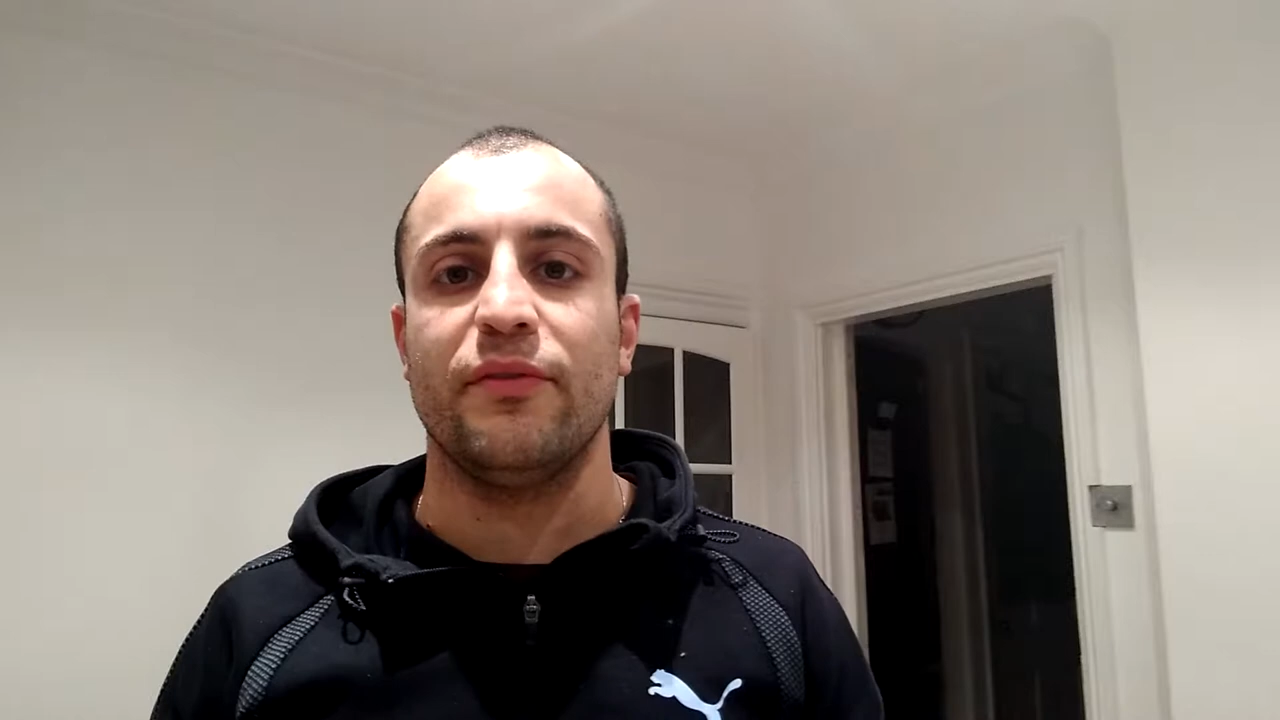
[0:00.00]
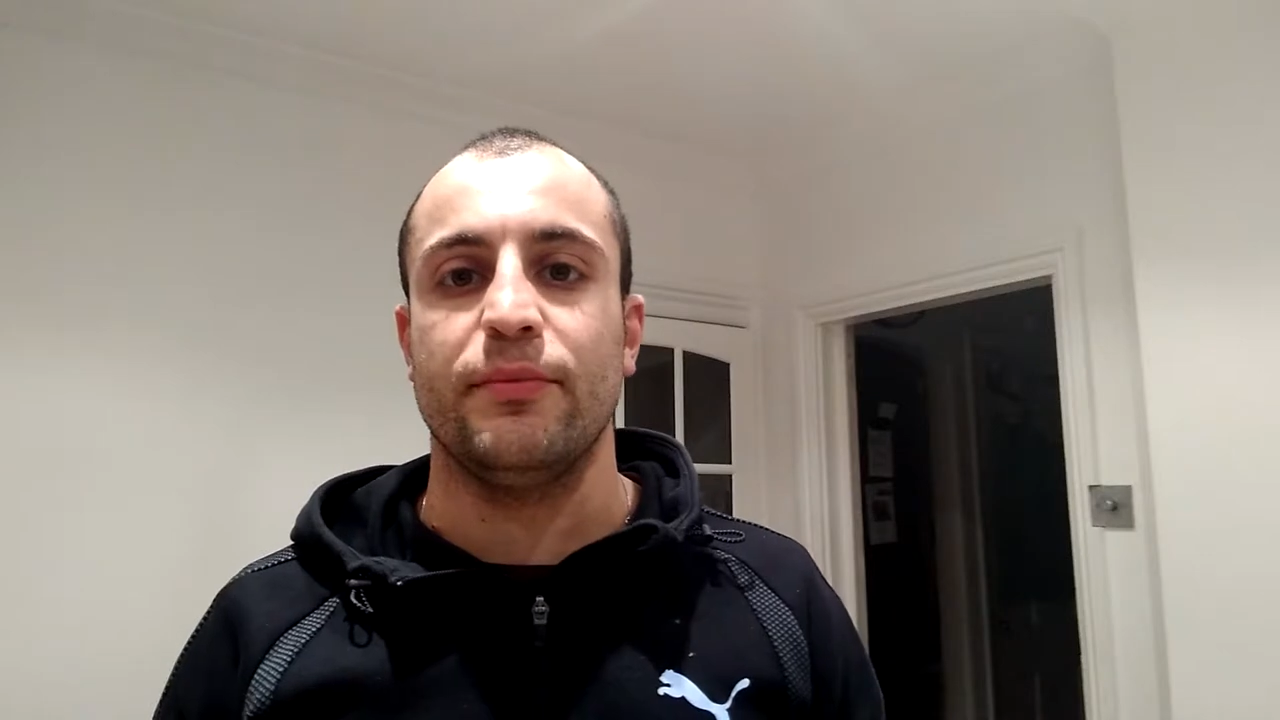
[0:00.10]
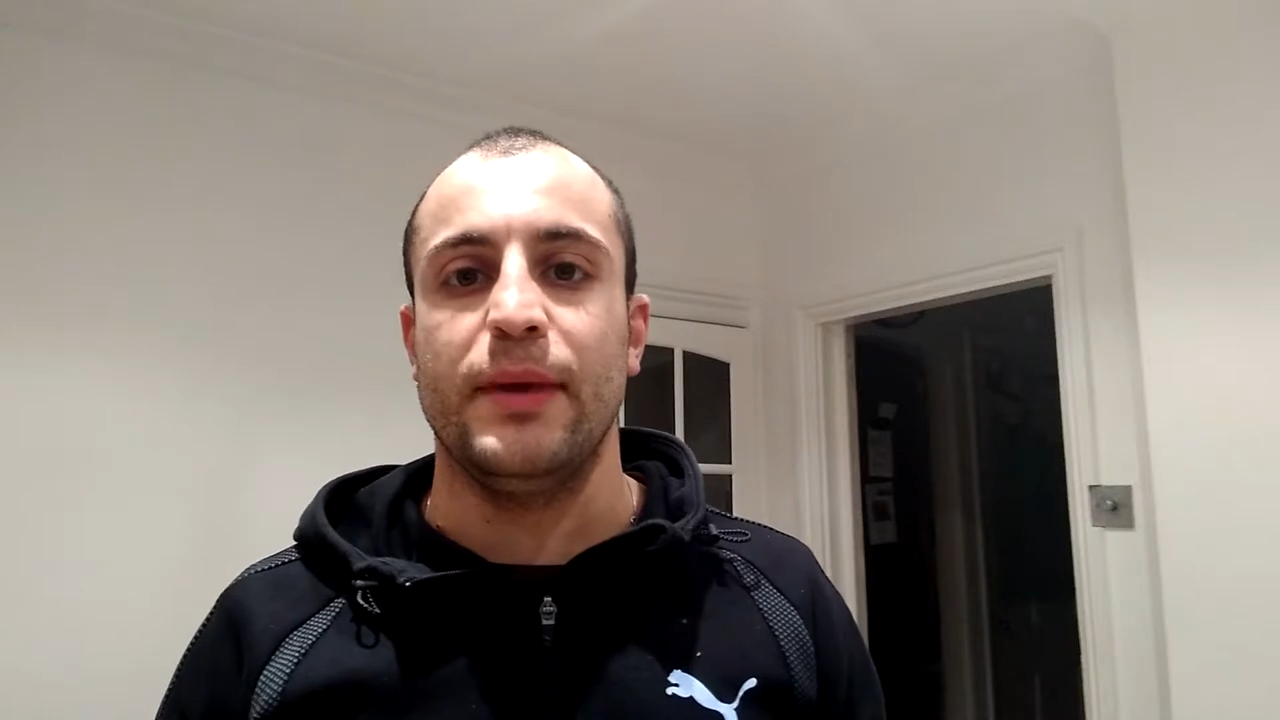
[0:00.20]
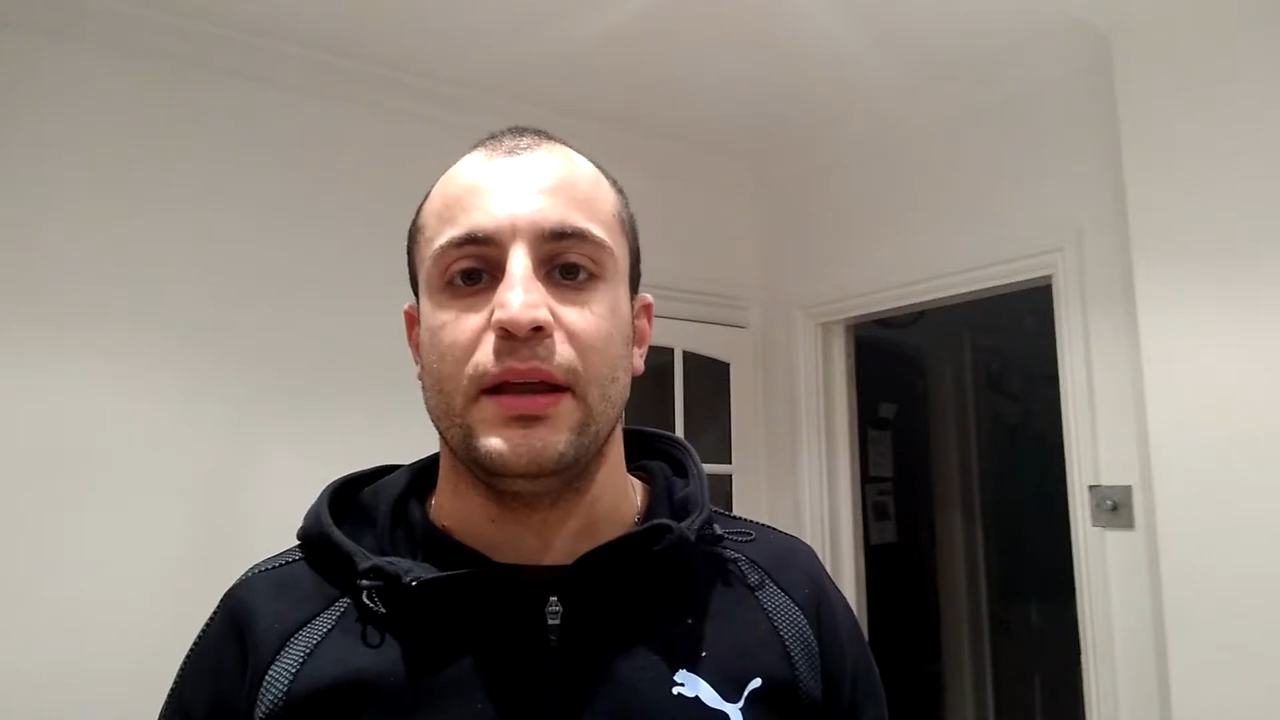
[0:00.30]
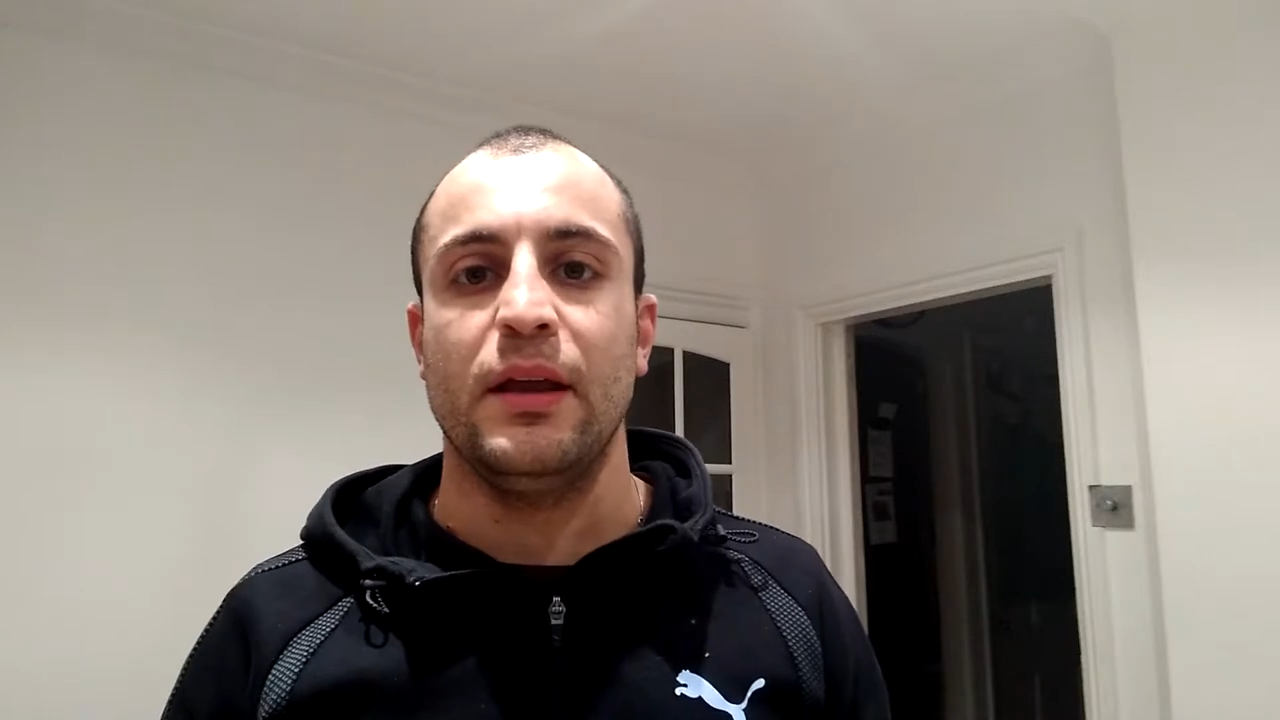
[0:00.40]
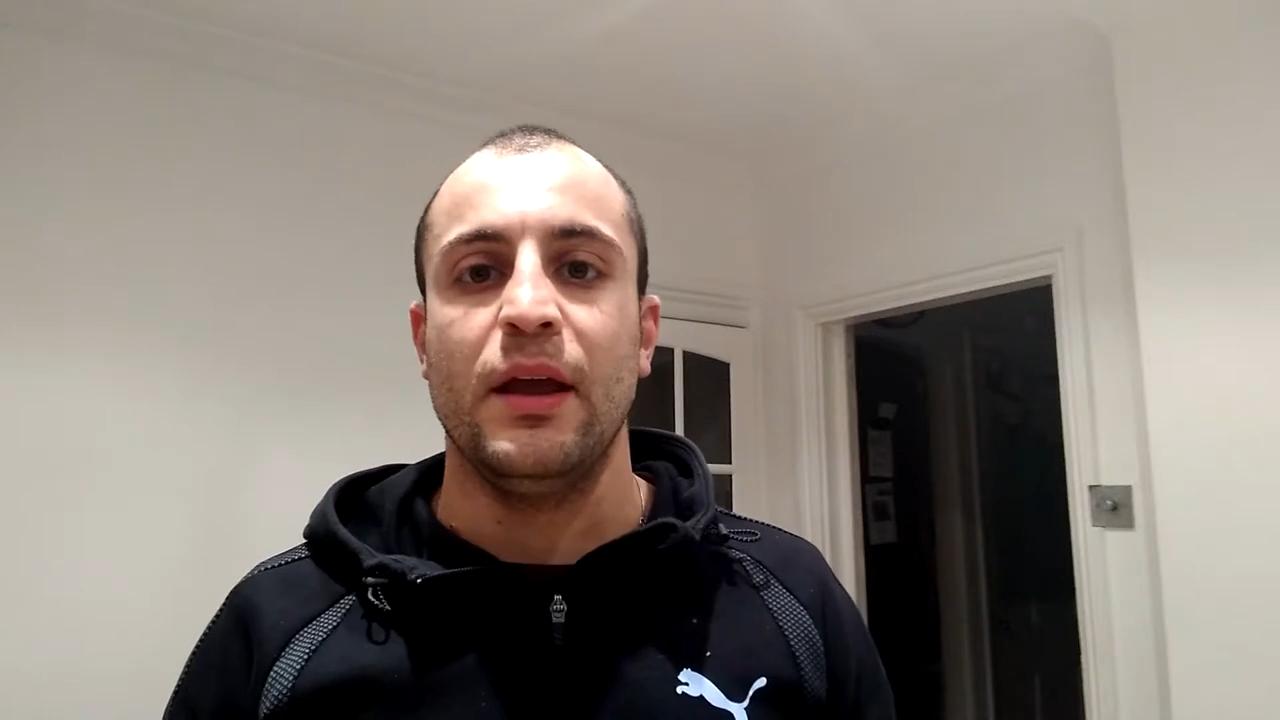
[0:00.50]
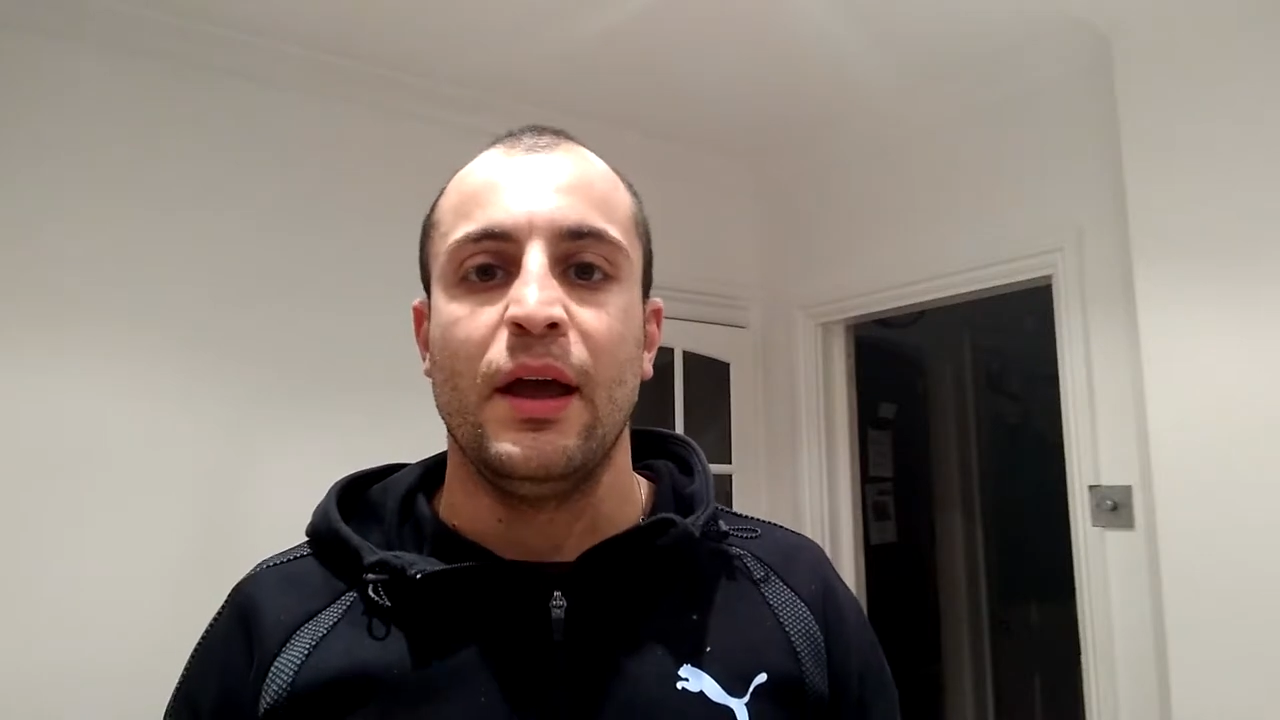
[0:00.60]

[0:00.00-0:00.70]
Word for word: for me